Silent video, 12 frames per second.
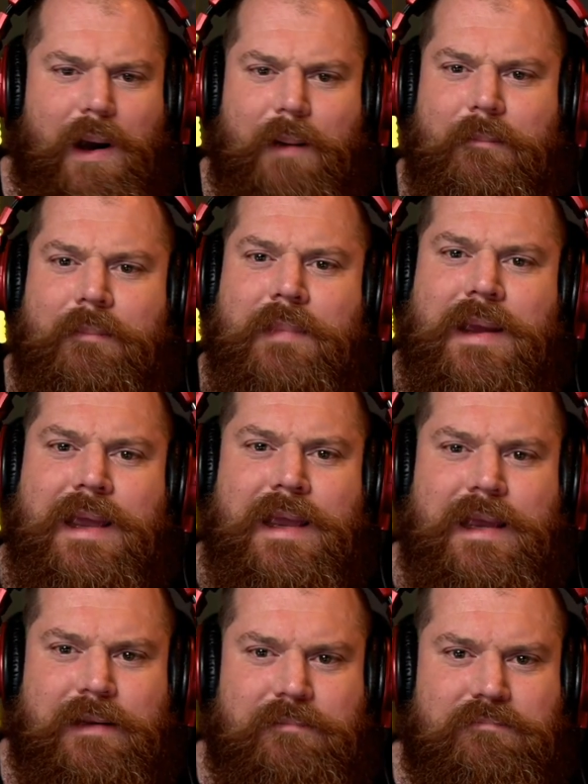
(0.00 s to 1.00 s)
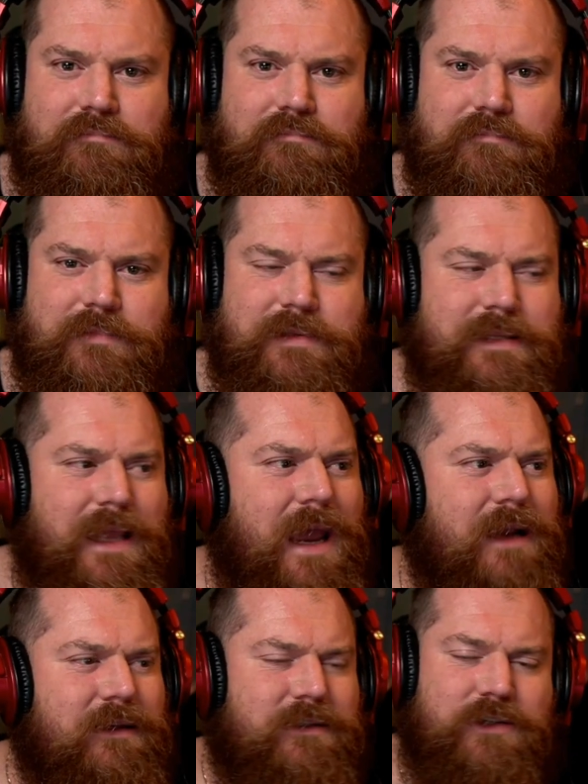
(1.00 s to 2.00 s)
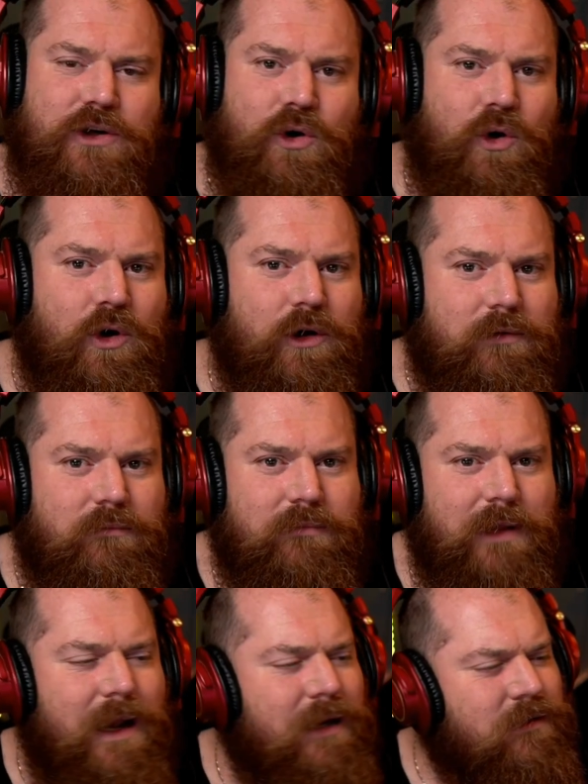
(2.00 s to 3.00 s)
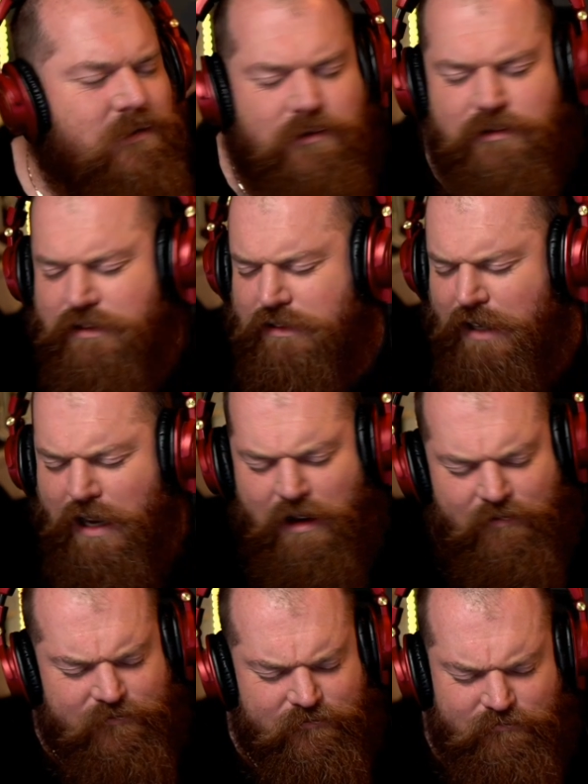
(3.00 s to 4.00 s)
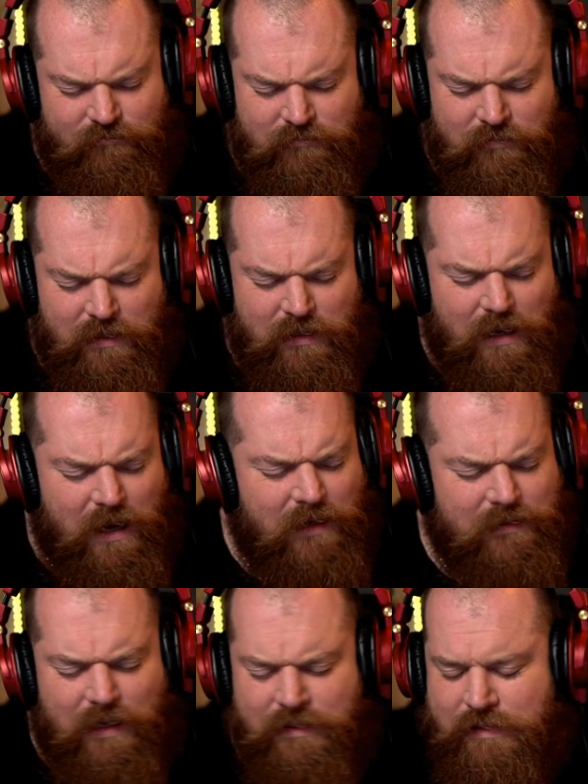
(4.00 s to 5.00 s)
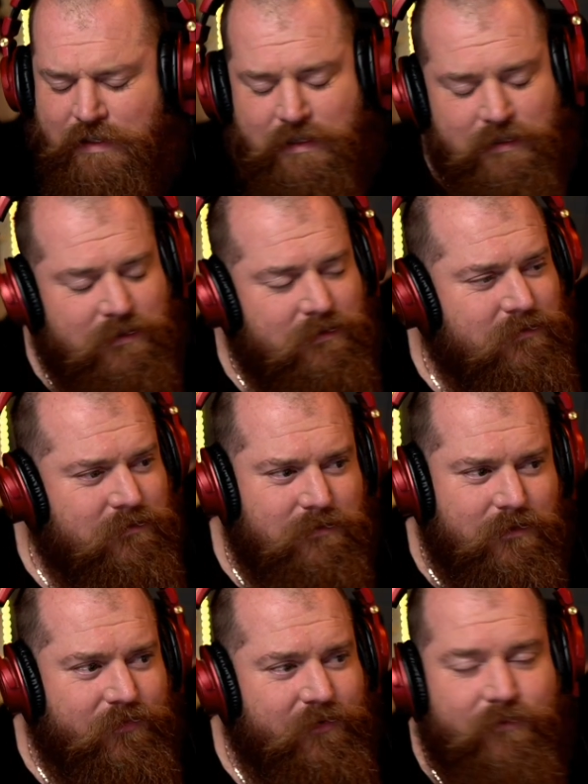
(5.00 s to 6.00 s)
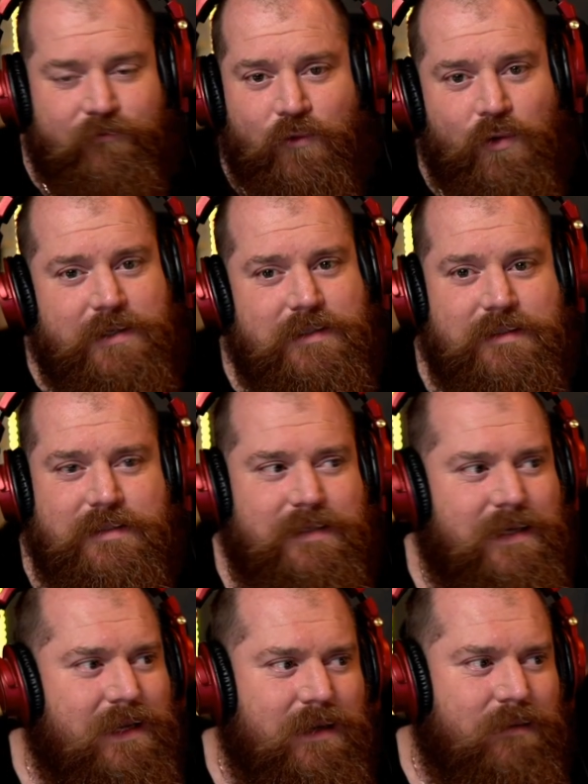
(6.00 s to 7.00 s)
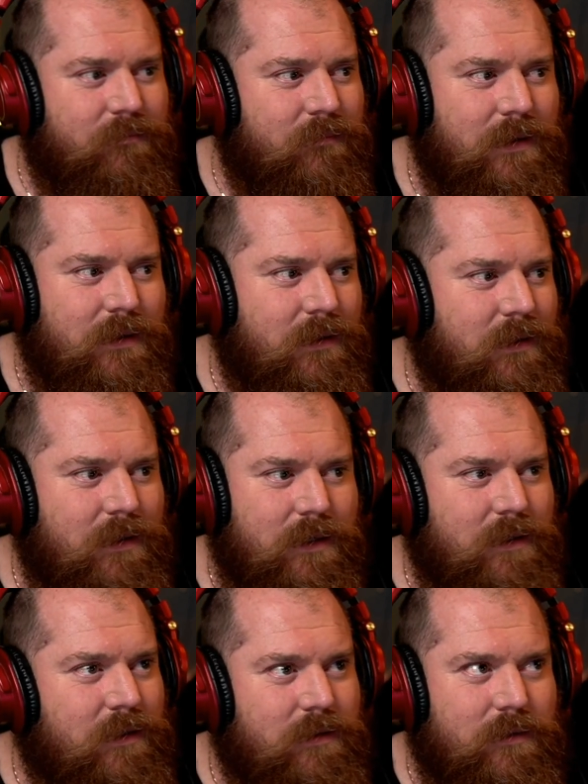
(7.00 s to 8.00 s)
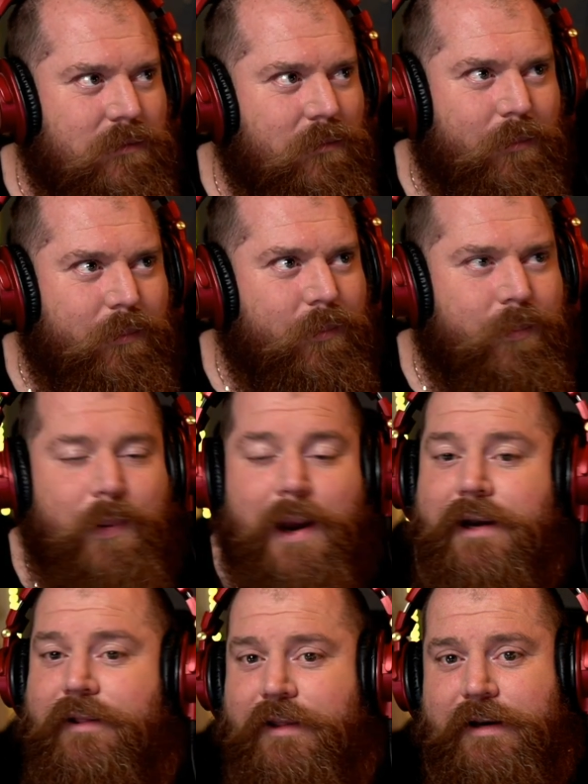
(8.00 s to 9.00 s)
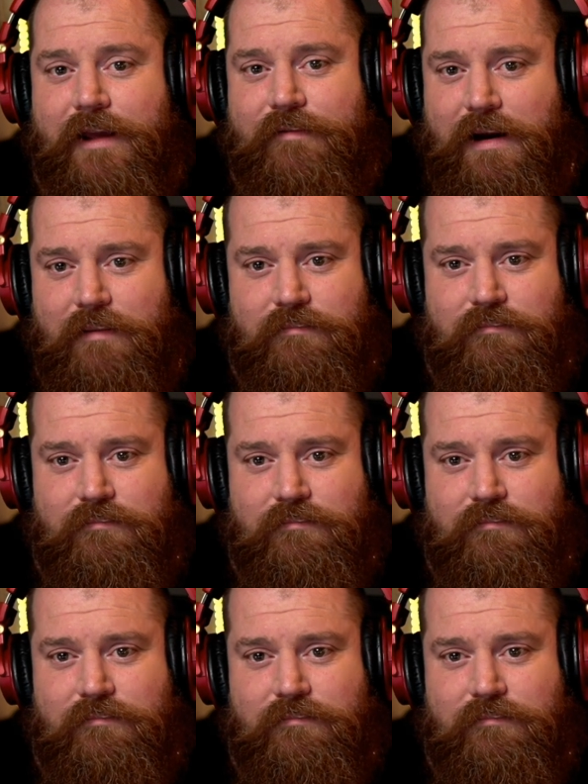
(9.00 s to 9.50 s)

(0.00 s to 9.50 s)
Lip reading: man, that is good. That is good stuff. I tell you, their voices seem better than ever.